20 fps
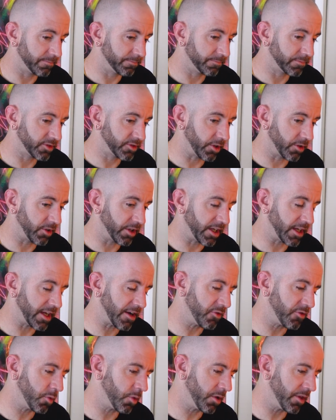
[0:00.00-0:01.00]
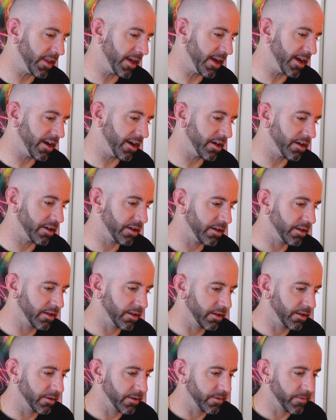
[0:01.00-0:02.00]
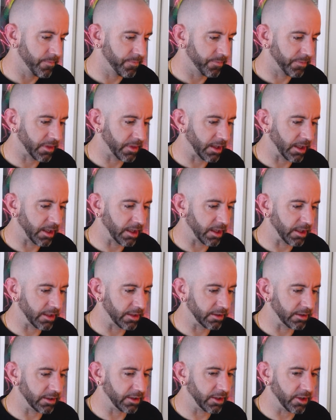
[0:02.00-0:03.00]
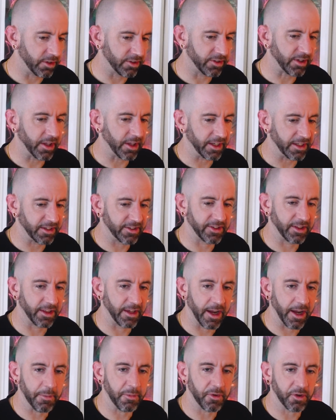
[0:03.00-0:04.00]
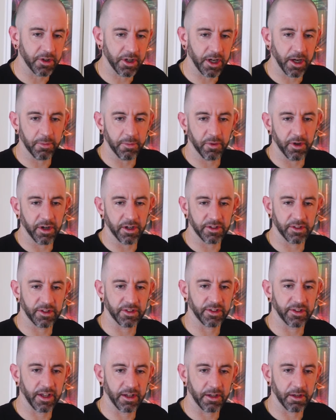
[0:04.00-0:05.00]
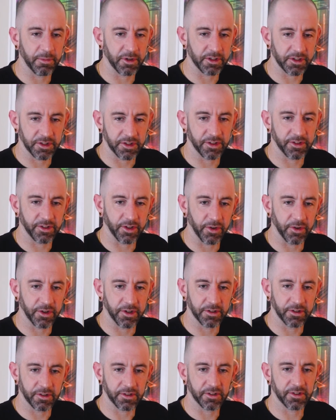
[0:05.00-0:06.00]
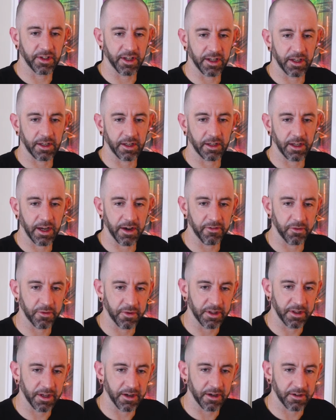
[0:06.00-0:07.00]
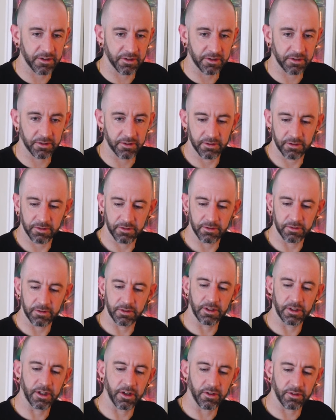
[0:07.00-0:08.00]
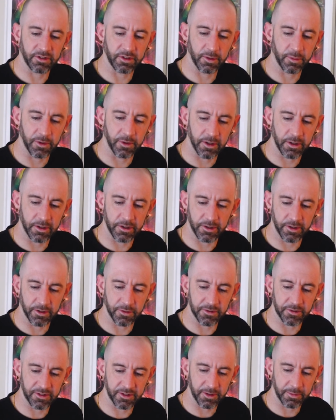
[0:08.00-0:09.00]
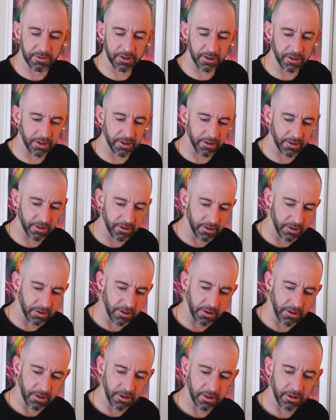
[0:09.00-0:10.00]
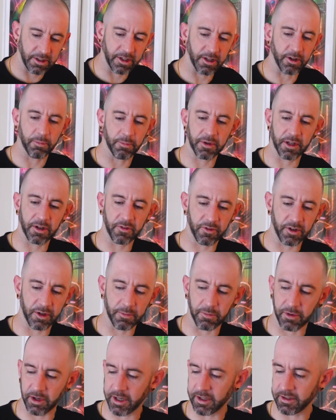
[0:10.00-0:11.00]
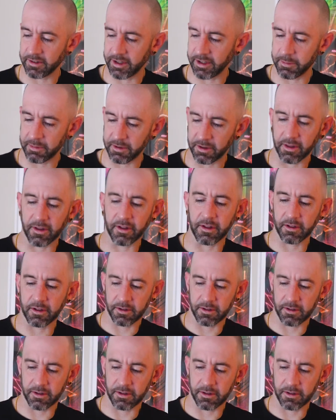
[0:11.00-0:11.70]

So like everyone there. It's not like it's the Emerald Cup where it's just like a bunch of stoners. It's like everyone there is, someone and doing something that can help benefit a brand type of thing.